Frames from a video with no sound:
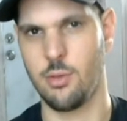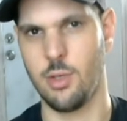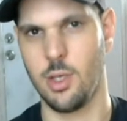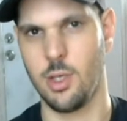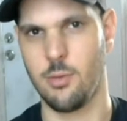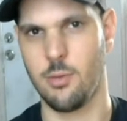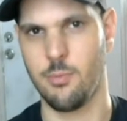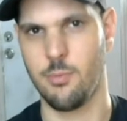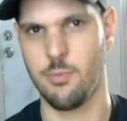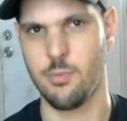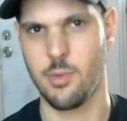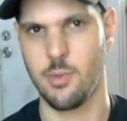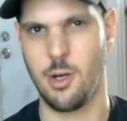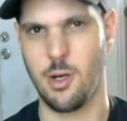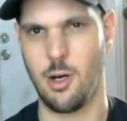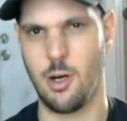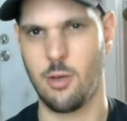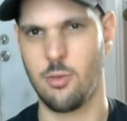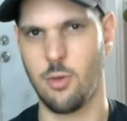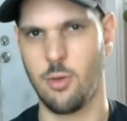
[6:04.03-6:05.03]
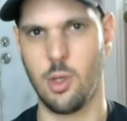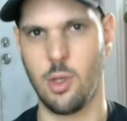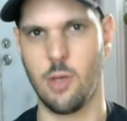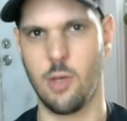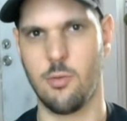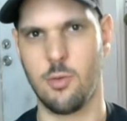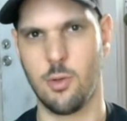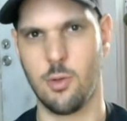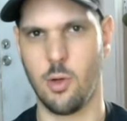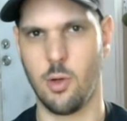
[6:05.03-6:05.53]
also gives you
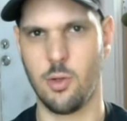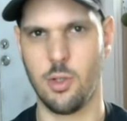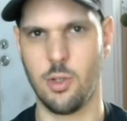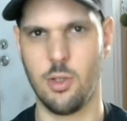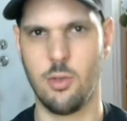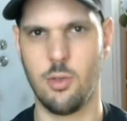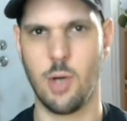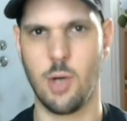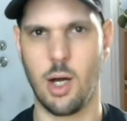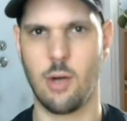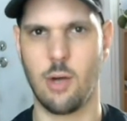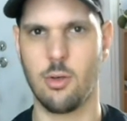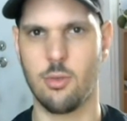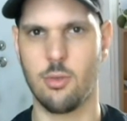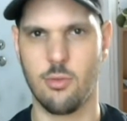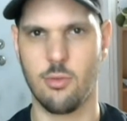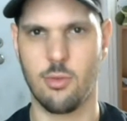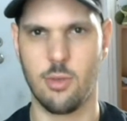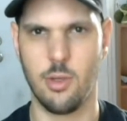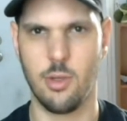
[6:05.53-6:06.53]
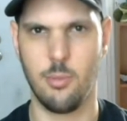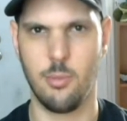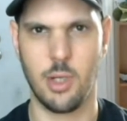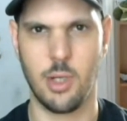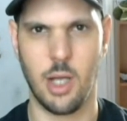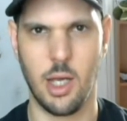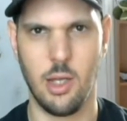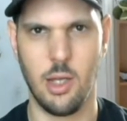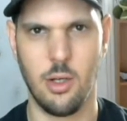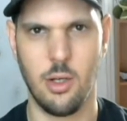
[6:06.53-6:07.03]
only 2 hours of sleep a night,
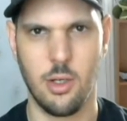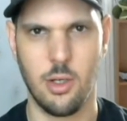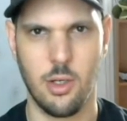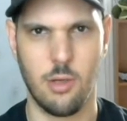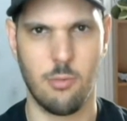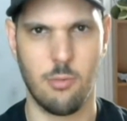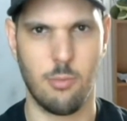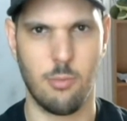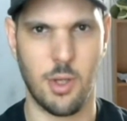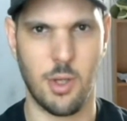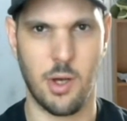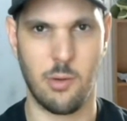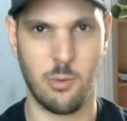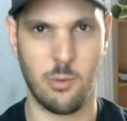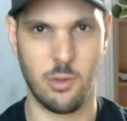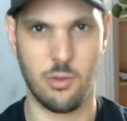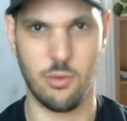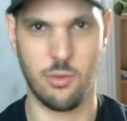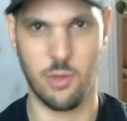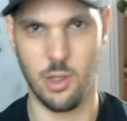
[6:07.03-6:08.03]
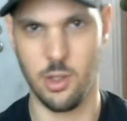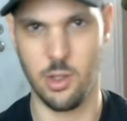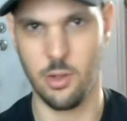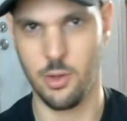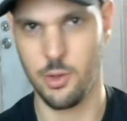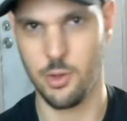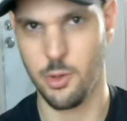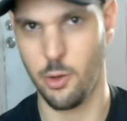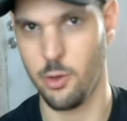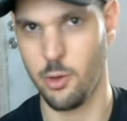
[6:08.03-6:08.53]
but that one's in
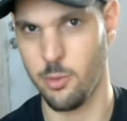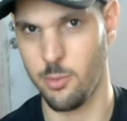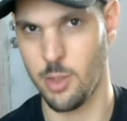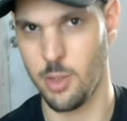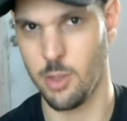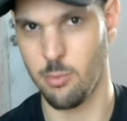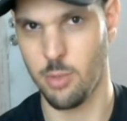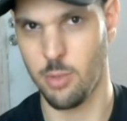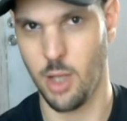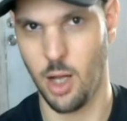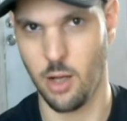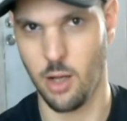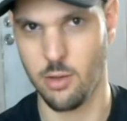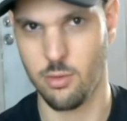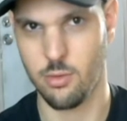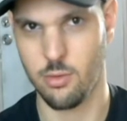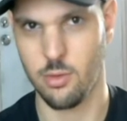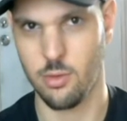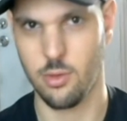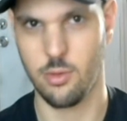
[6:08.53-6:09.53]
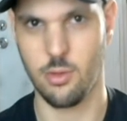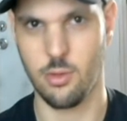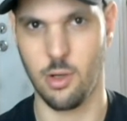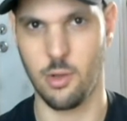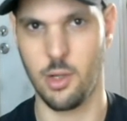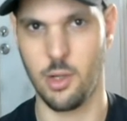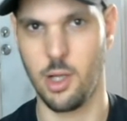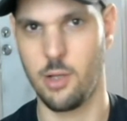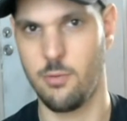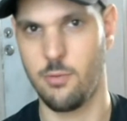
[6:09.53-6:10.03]
30-minute blocks. So that's
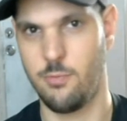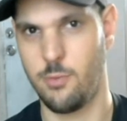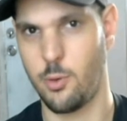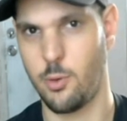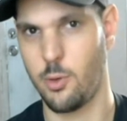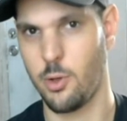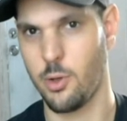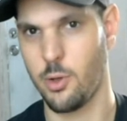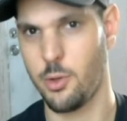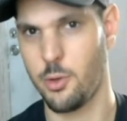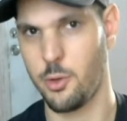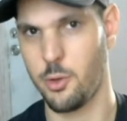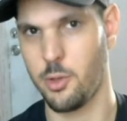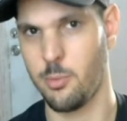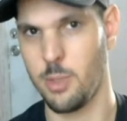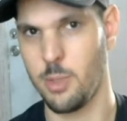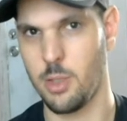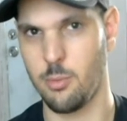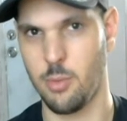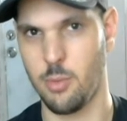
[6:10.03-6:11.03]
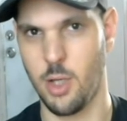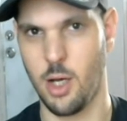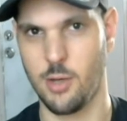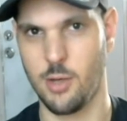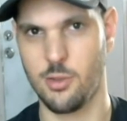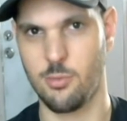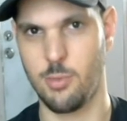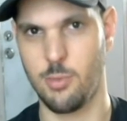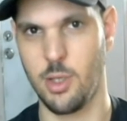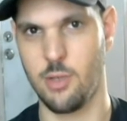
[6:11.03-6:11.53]
4 30-minute blocks
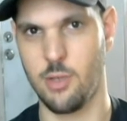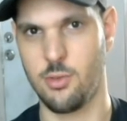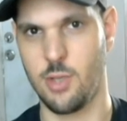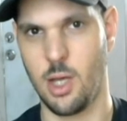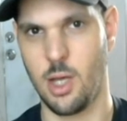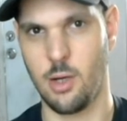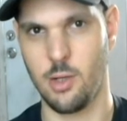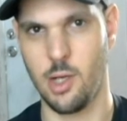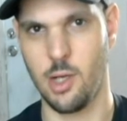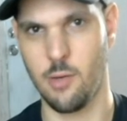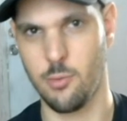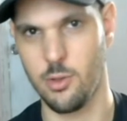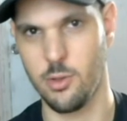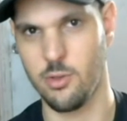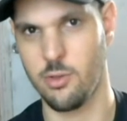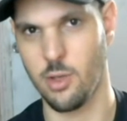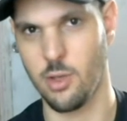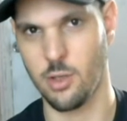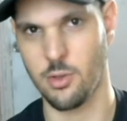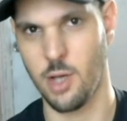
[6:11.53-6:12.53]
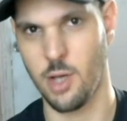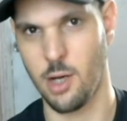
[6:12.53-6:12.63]
spaced out every 6 hours.